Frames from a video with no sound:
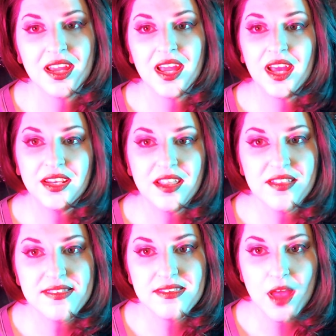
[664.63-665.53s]
And yeah,
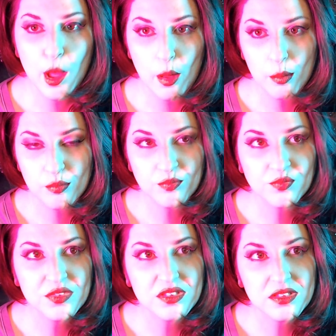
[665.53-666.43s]
that's
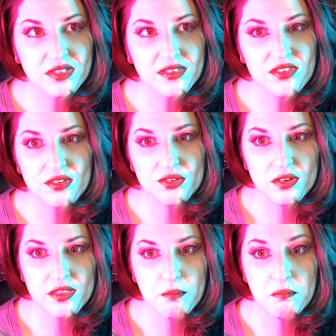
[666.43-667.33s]
these are sort of the